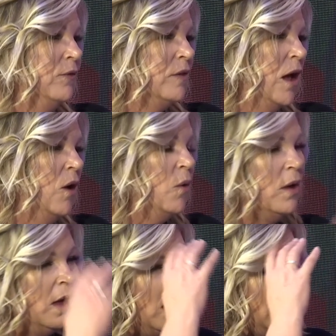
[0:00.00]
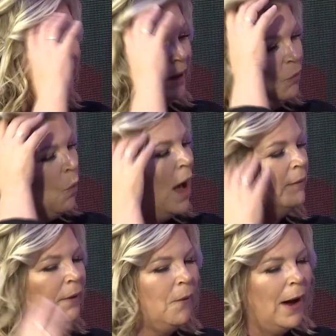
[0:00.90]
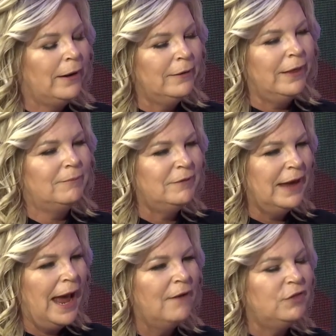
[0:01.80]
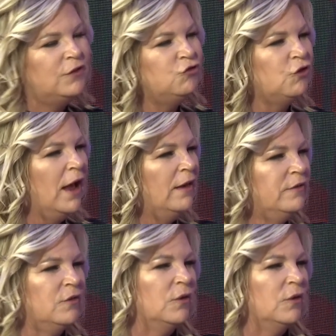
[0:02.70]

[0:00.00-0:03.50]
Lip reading: So, I mean, why require them to have this dress or